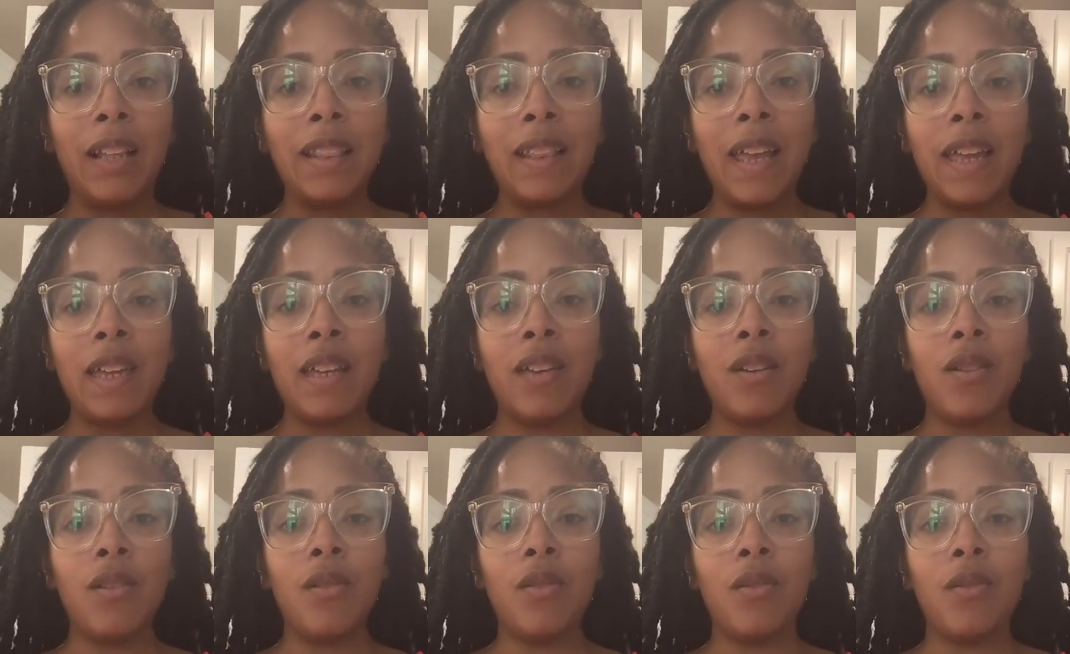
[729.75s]

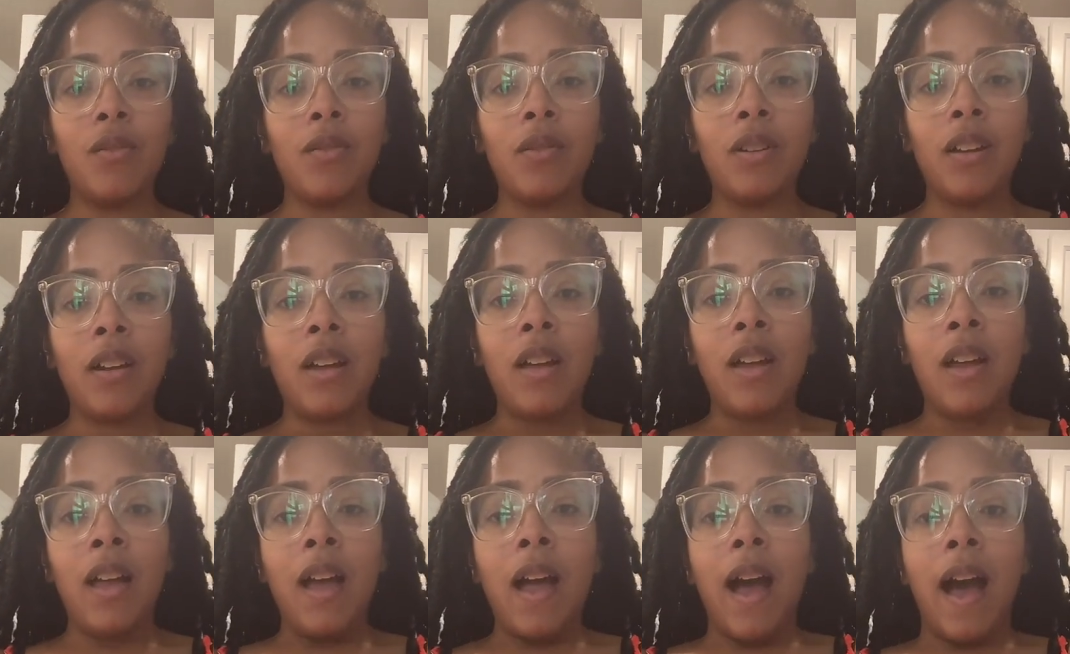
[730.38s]
Thank you.
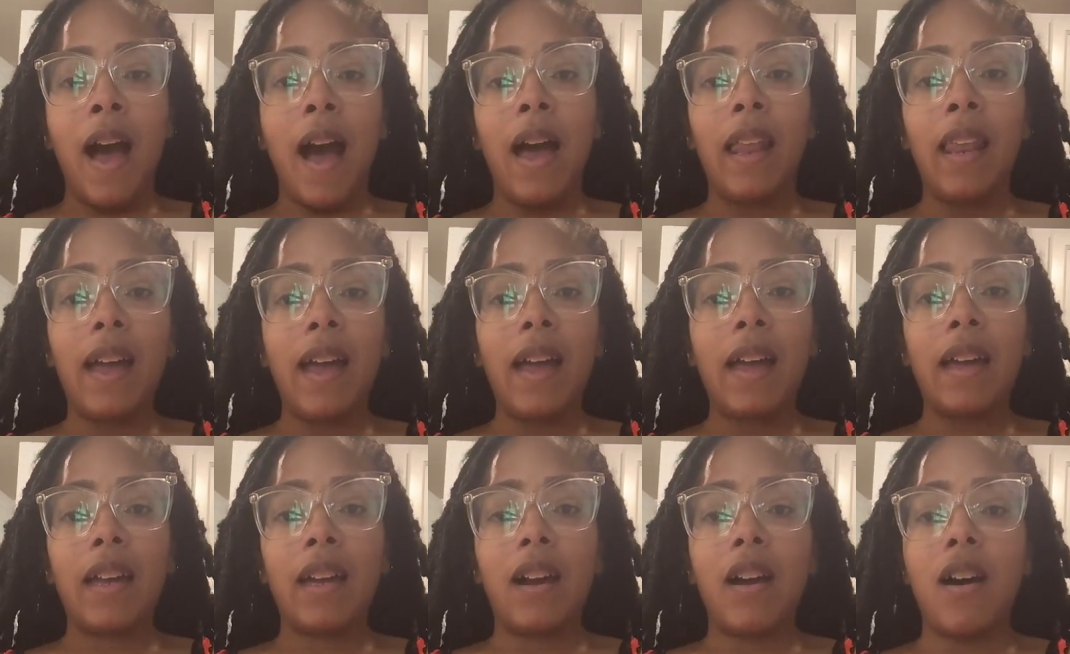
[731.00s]
I
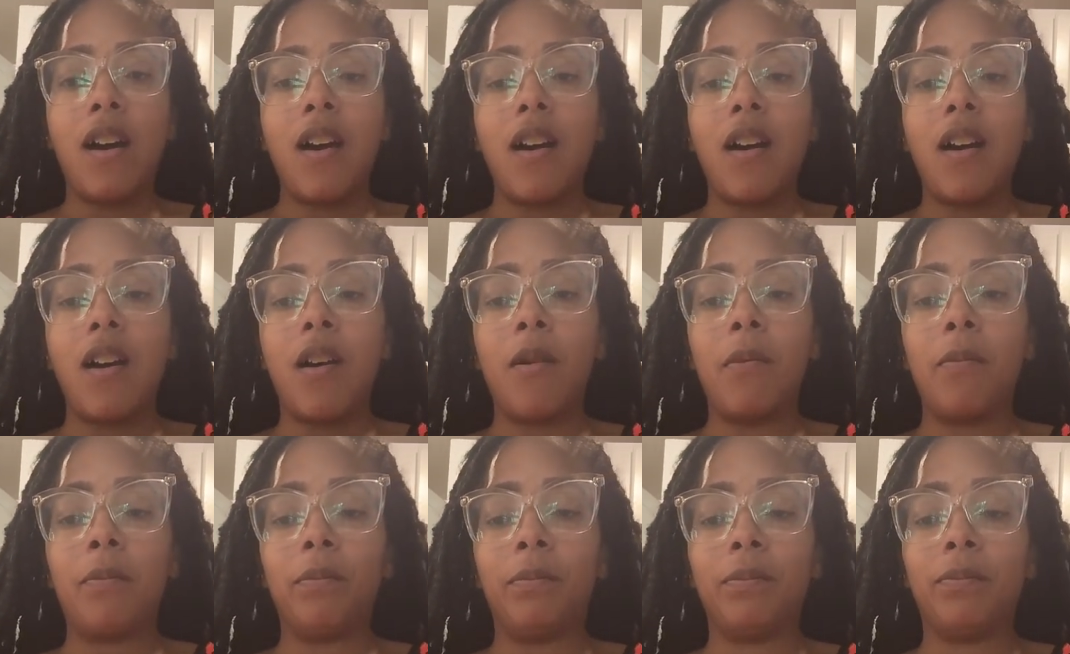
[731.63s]
like
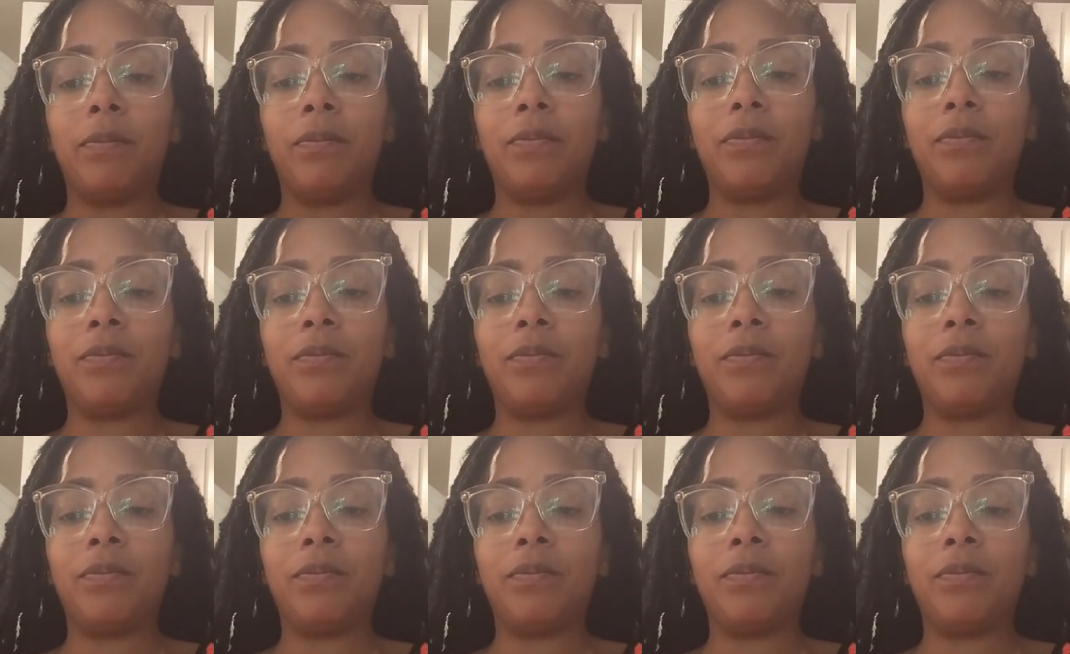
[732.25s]
um